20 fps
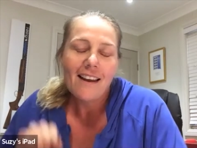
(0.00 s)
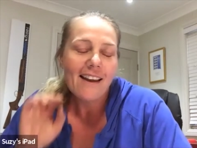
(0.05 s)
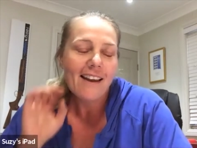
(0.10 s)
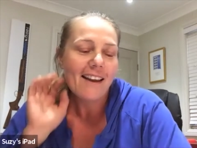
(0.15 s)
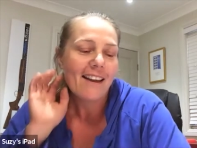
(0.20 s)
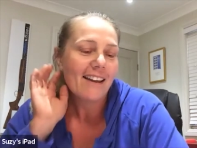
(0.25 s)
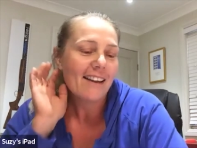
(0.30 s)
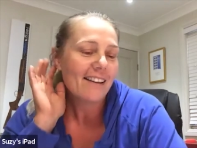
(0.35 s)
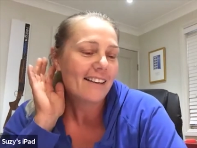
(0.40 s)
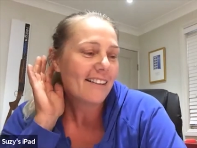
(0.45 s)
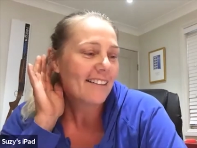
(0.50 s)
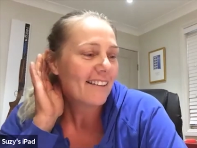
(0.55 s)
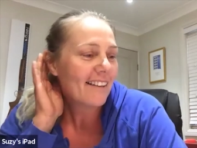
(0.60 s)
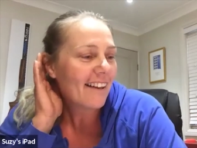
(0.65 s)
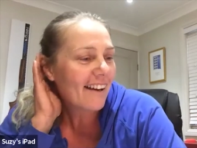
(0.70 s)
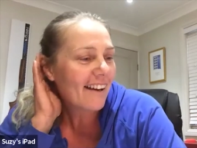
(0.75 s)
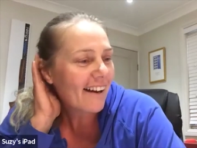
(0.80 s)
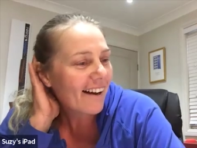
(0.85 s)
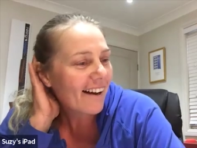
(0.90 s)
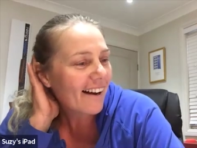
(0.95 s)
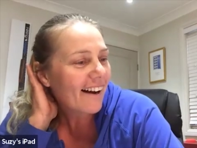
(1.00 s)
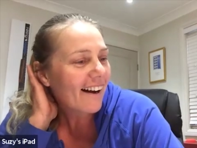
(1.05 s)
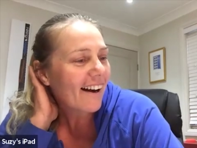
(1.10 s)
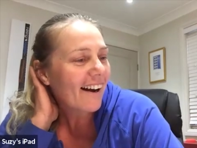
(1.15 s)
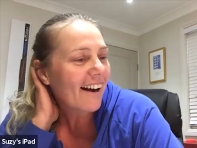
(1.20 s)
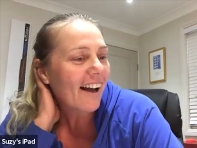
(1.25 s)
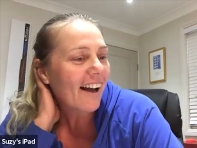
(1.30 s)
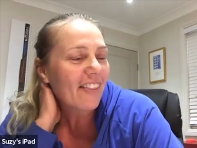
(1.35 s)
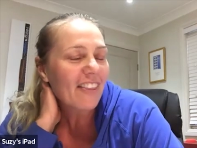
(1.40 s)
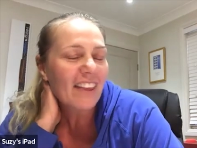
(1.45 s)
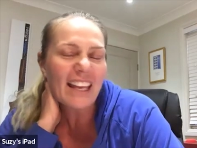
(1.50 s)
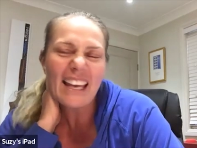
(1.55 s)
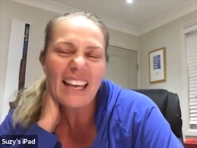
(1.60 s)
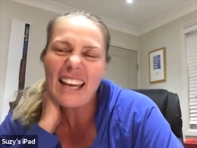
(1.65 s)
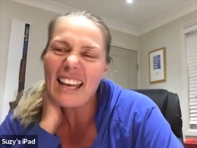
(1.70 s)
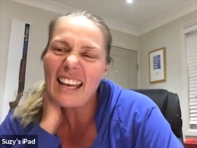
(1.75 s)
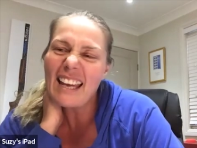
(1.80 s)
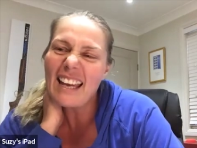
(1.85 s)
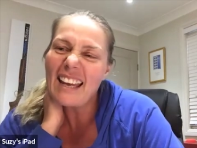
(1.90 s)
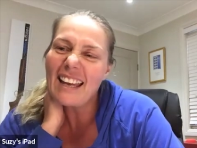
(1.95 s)
And I think
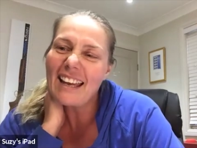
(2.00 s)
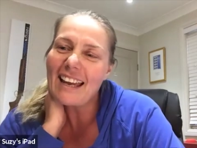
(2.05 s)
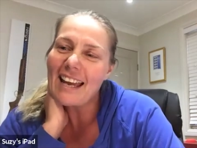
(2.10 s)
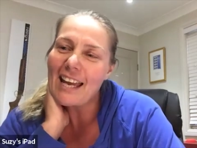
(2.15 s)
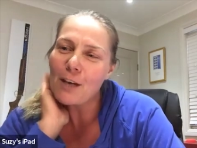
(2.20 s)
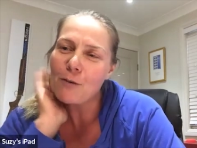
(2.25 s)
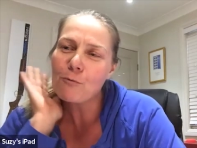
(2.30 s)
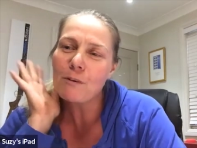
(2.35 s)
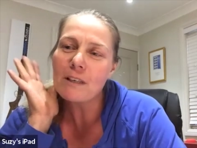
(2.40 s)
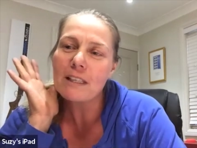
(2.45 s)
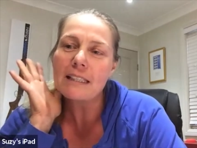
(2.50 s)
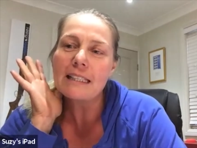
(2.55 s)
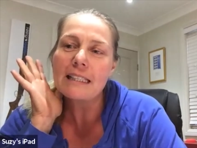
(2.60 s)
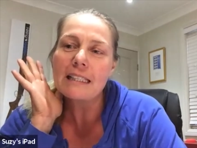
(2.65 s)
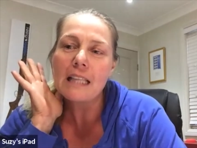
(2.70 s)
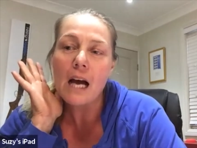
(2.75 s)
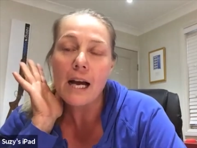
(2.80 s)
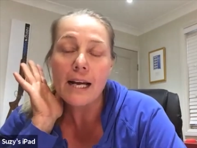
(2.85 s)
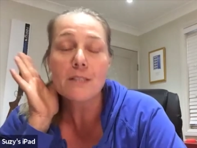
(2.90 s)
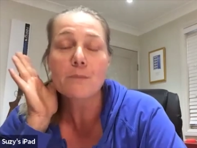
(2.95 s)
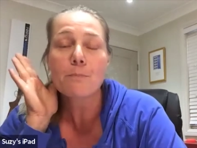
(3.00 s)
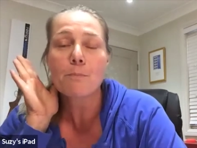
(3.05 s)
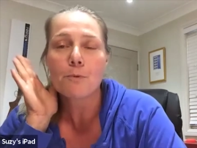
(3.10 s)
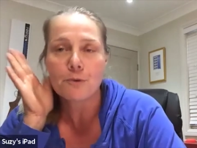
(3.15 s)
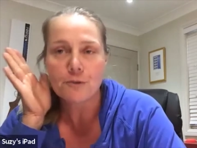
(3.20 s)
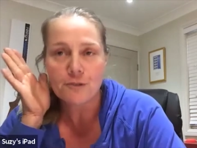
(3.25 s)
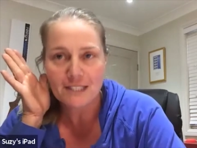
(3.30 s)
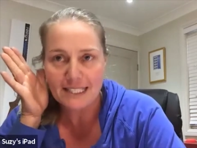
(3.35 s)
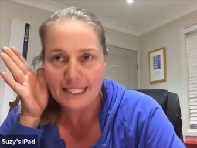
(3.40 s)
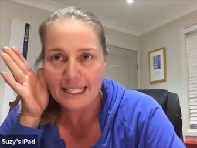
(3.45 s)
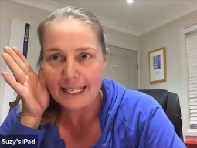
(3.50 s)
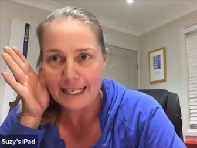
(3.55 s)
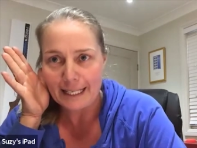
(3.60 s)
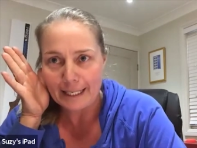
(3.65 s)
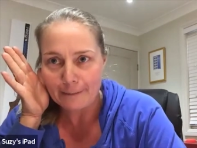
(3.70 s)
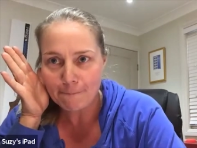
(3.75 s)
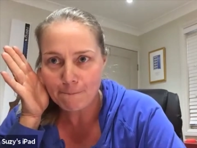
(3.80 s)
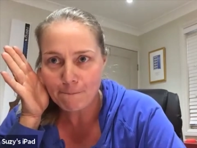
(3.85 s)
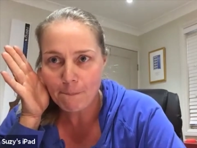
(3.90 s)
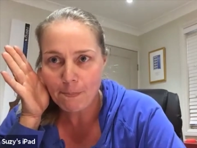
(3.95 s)
he he really liked Bruce
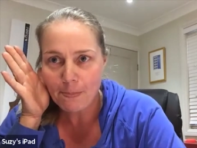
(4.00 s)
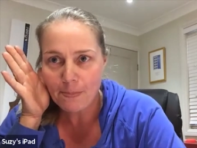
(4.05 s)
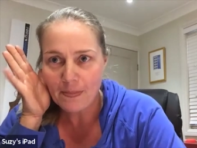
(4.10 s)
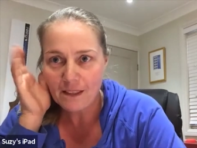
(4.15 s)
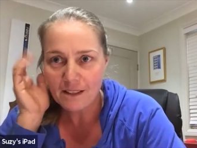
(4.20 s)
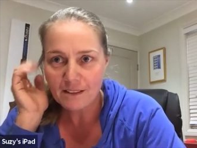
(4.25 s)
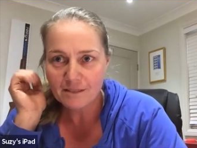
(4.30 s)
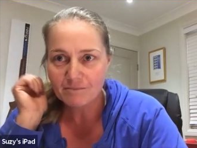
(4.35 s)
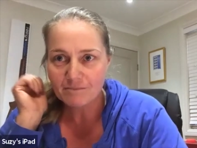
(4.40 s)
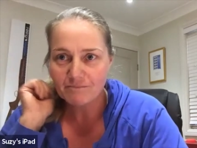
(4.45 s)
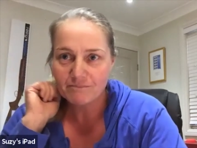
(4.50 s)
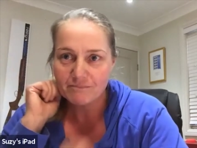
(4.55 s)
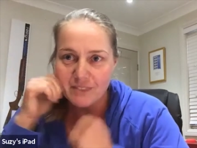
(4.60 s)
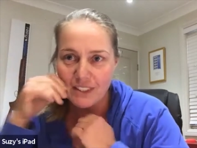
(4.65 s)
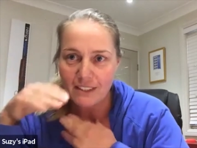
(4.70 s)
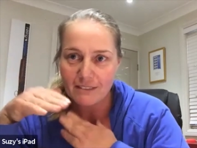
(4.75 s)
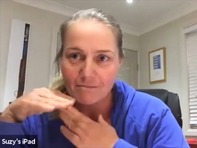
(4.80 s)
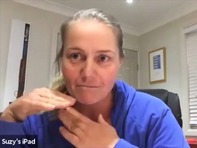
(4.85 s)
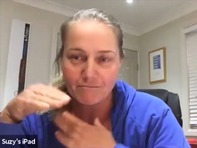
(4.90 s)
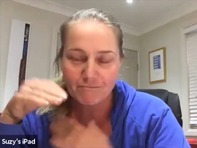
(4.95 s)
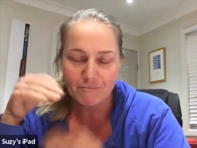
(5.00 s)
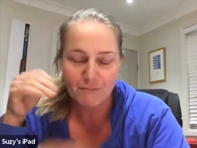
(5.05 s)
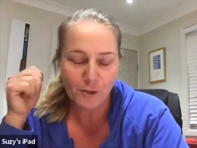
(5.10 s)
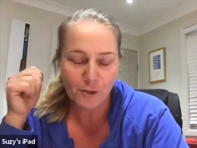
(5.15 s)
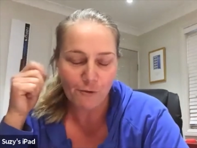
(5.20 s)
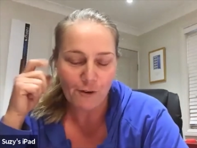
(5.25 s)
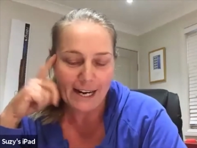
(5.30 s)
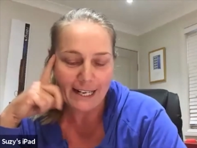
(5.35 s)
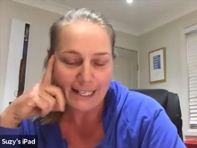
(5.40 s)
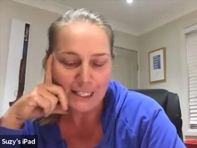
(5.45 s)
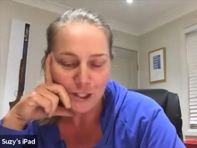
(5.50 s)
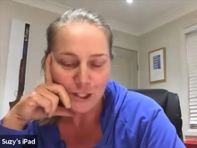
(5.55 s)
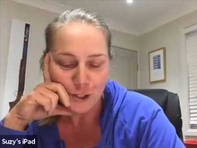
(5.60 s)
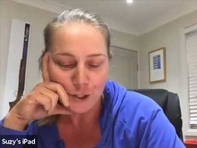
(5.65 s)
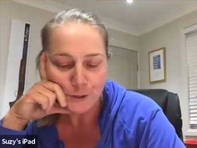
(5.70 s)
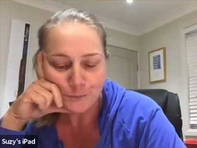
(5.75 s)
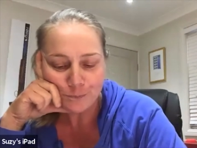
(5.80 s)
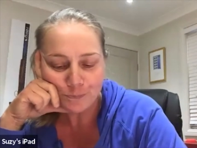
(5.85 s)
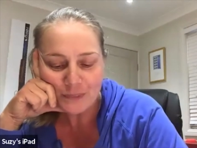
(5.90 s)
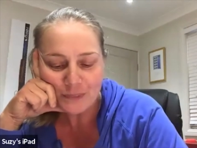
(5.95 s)
Lee, mm-hmm. the karate
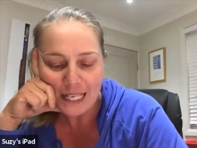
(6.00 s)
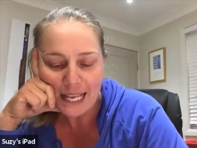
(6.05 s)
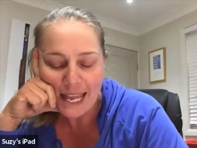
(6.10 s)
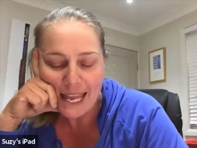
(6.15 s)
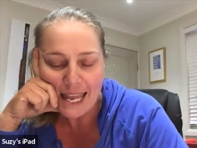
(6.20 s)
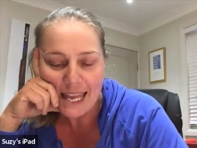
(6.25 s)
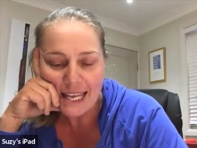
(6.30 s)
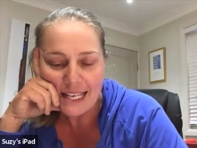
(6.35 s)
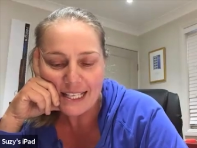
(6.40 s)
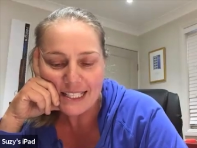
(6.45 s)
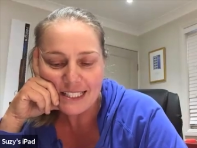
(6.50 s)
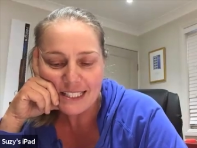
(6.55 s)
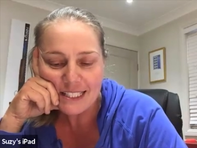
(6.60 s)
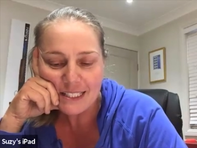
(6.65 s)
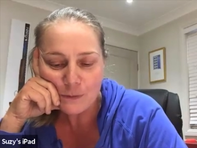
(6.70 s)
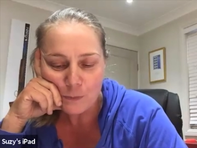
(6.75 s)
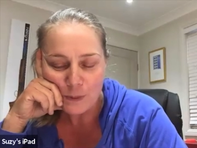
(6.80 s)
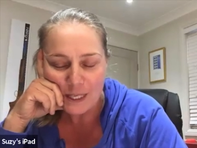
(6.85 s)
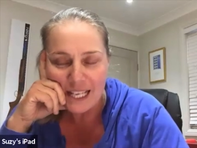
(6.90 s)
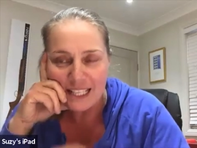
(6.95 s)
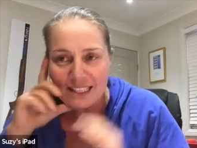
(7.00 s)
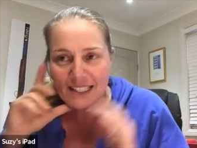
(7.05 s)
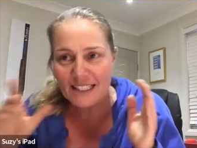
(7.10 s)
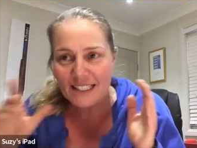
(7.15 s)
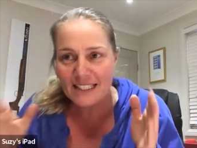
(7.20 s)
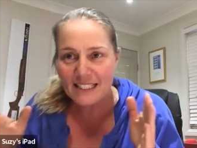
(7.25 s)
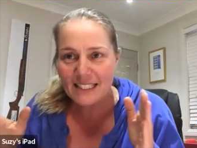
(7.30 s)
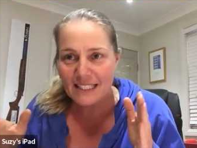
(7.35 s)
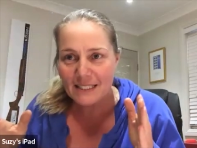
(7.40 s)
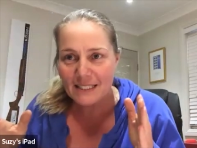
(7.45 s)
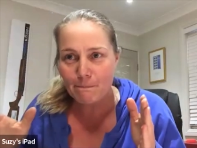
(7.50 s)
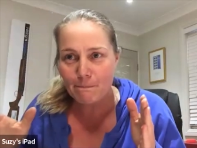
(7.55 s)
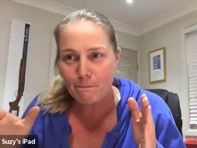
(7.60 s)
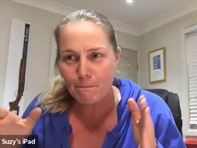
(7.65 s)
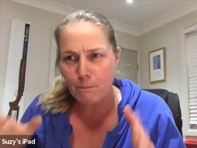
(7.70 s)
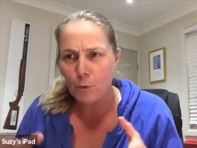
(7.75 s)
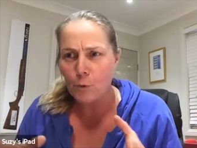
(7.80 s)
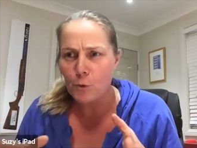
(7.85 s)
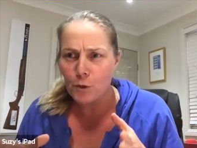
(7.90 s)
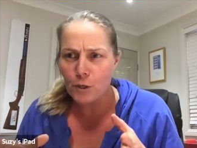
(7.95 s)
dude. And we had this
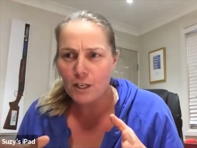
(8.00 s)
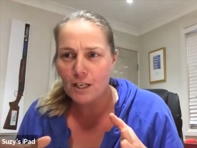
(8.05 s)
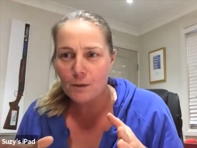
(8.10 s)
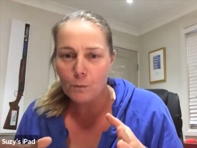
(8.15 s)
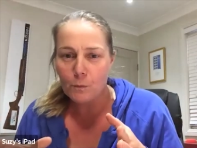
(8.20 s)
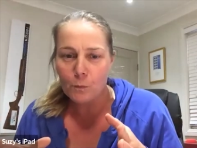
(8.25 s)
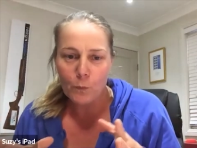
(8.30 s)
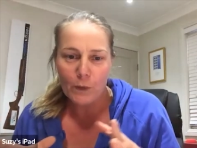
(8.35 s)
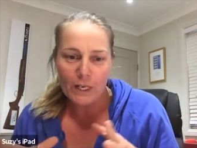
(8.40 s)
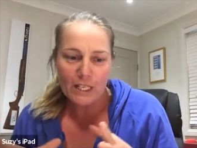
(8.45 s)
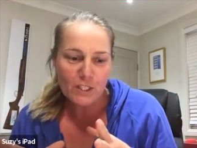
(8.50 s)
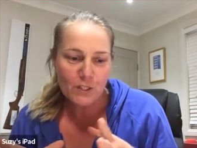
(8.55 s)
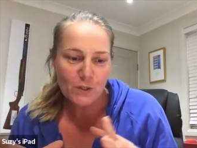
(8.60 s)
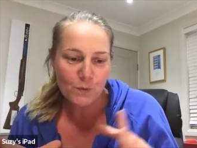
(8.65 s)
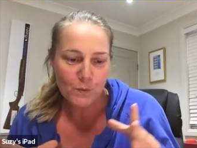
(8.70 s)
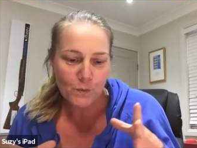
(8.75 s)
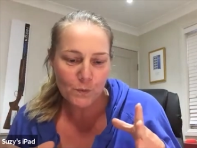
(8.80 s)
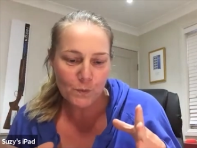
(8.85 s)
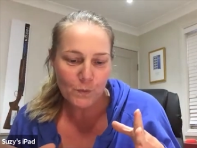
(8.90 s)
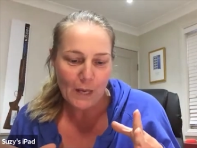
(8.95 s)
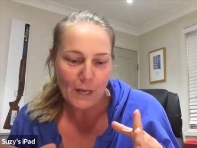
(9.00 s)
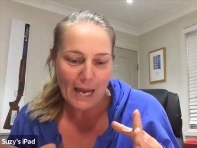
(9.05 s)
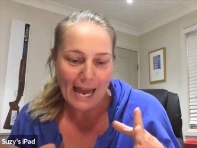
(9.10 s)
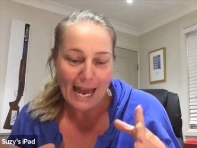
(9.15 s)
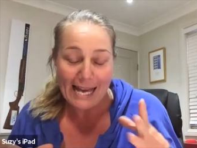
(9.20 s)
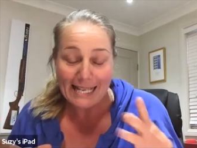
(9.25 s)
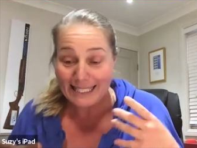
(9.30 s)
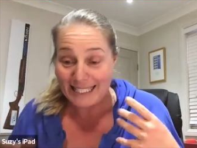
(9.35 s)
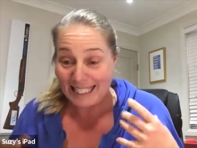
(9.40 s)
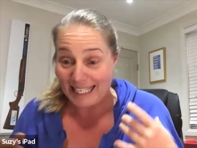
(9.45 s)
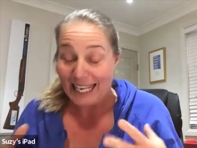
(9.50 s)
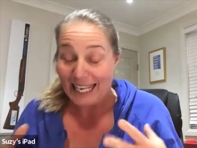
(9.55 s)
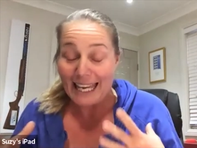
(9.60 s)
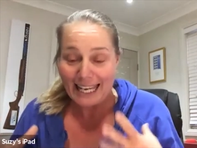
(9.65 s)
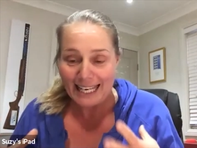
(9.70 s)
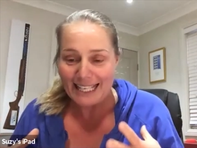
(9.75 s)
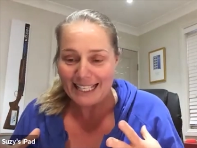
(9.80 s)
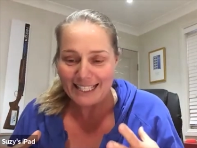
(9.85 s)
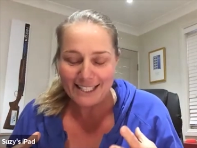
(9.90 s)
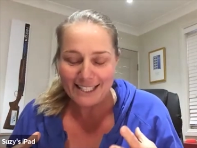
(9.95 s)
book which as
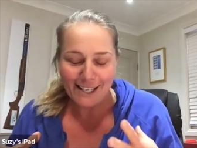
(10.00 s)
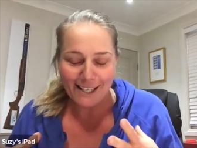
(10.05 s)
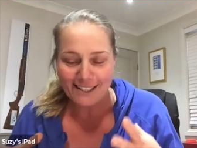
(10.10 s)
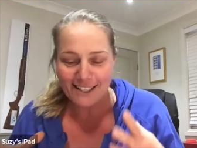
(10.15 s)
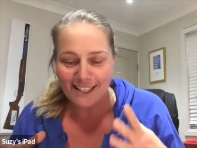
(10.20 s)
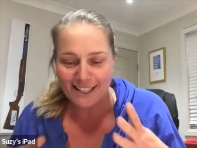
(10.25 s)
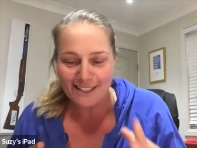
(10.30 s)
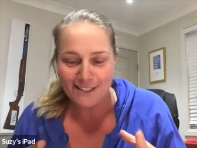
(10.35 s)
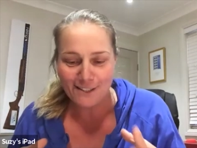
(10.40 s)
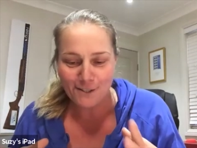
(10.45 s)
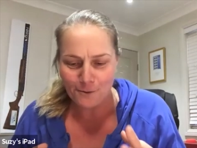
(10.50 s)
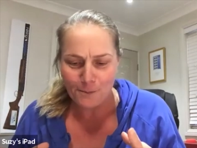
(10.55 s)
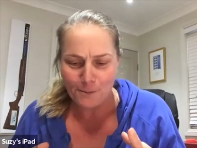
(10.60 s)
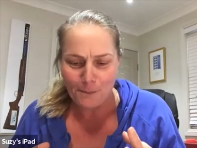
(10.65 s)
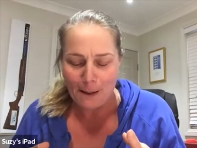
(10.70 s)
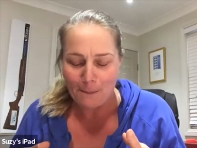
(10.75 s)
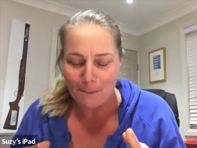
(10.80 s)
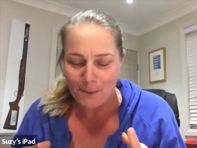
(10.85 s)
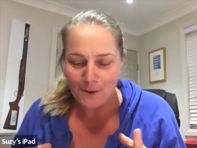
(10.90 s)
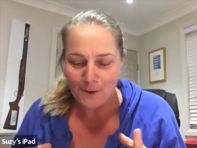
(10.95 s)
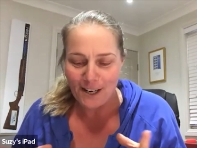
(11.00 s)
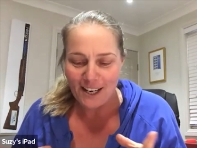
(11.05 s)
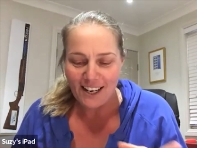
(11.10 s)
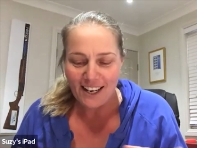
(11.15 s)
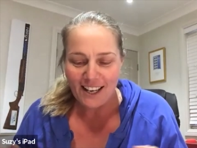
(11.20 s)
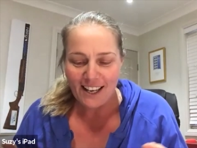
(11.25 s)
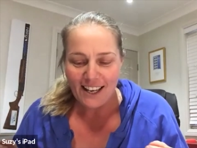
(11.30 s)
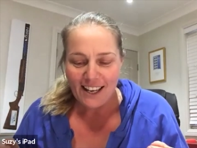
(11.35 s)
kids, I, I still remember it.